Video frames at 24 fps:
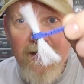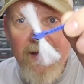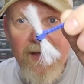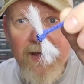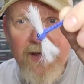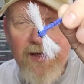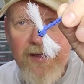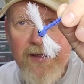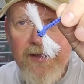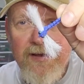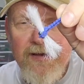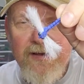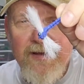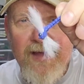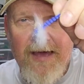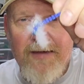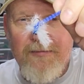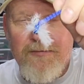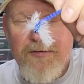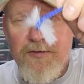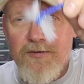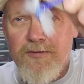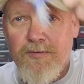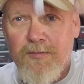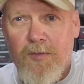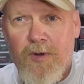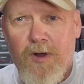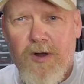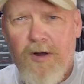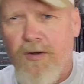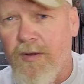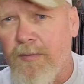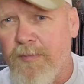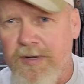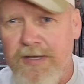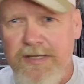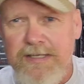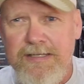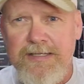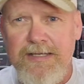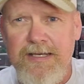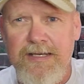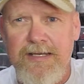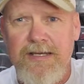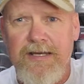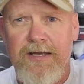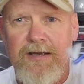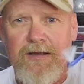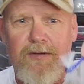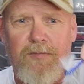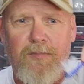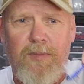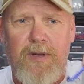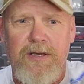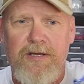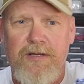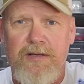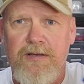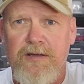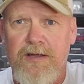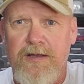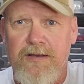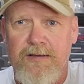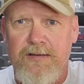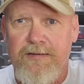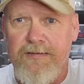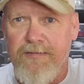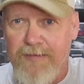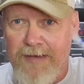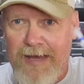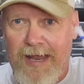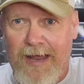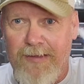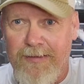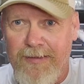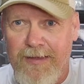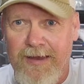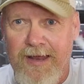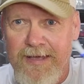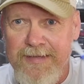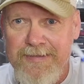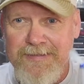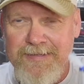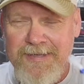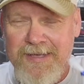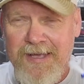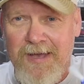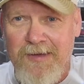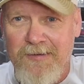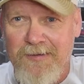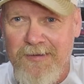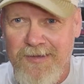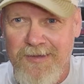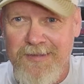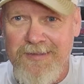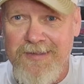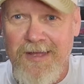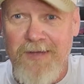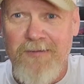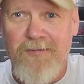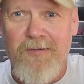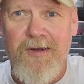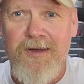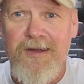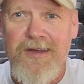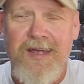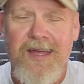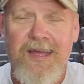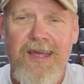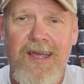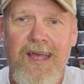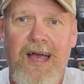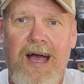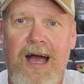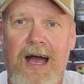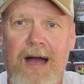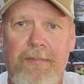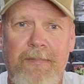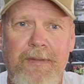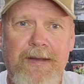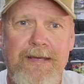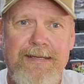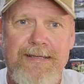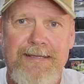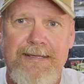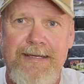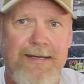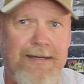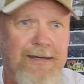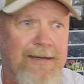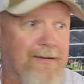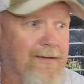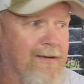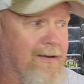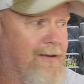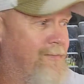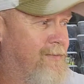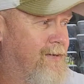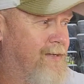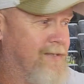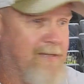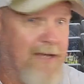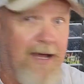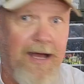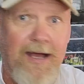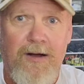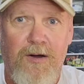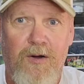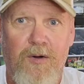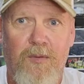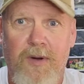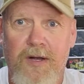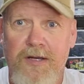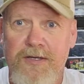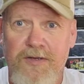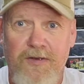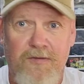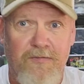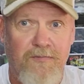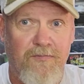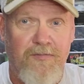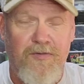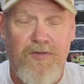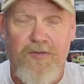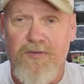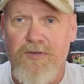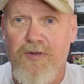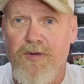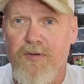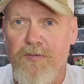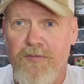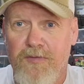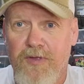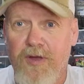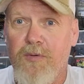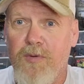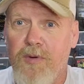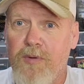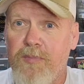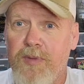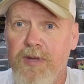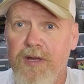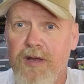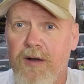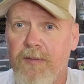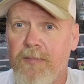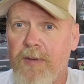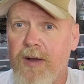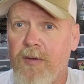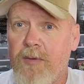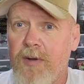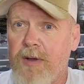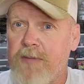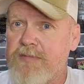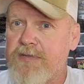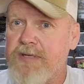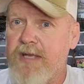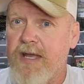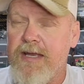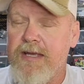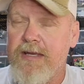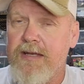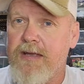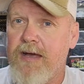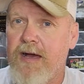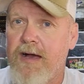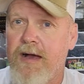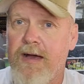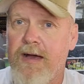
and after tomorrow I'm going to sit in here and now that I see how good they work, I'm going to sit in here and I'm going to tie a whole bunch of them. So they will be on my website